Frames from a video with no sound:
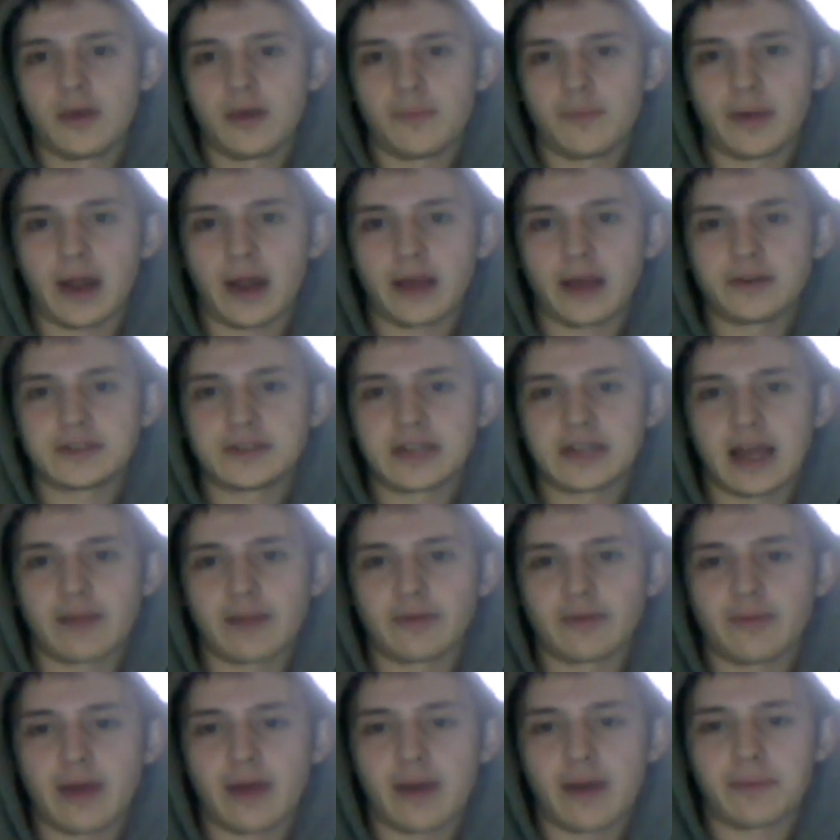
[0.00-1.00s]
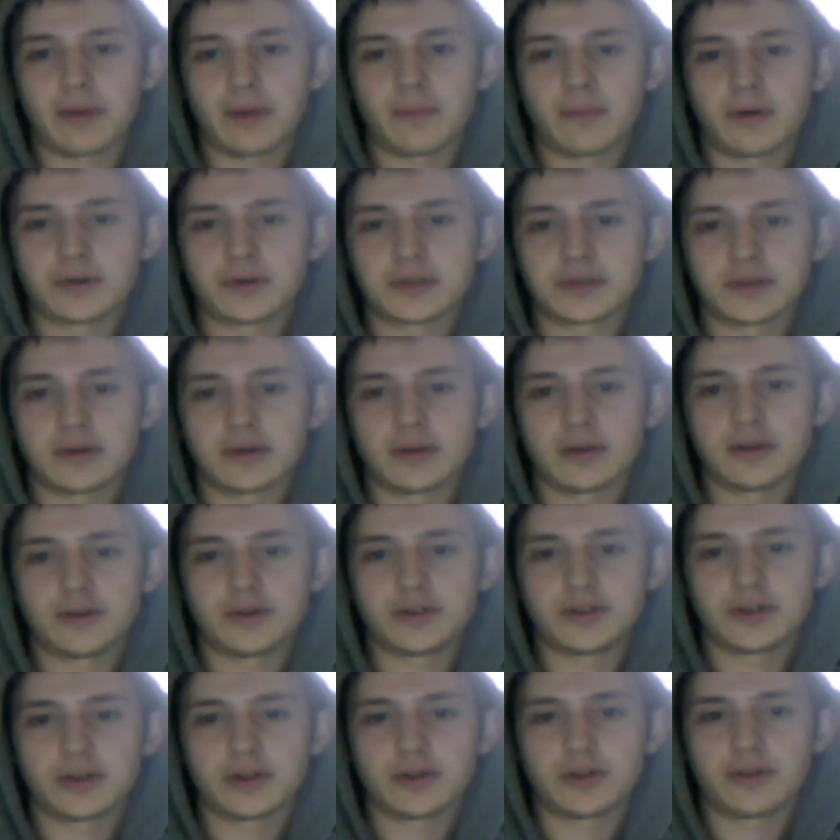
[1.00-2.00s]
But I use time remapping mostly. You
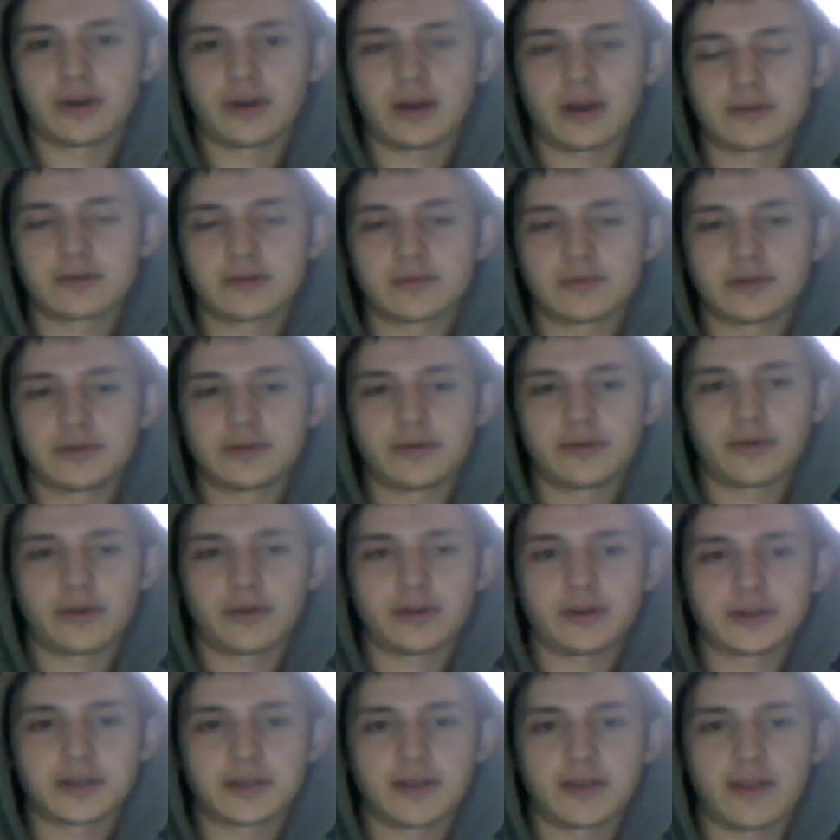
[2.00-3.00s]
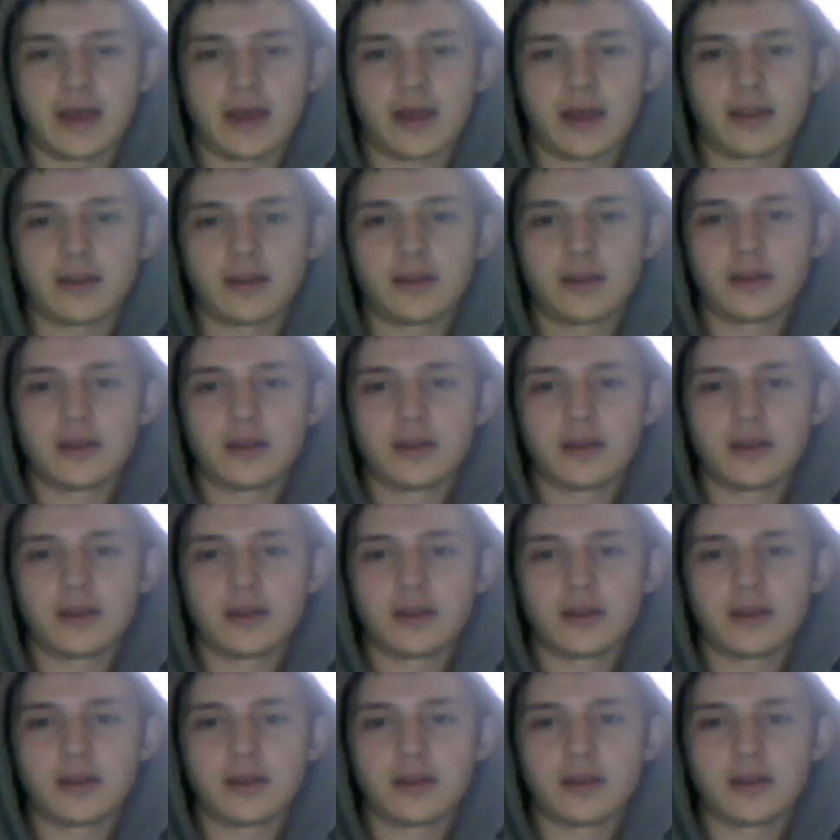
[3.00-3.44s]
should look up some tutorials on that.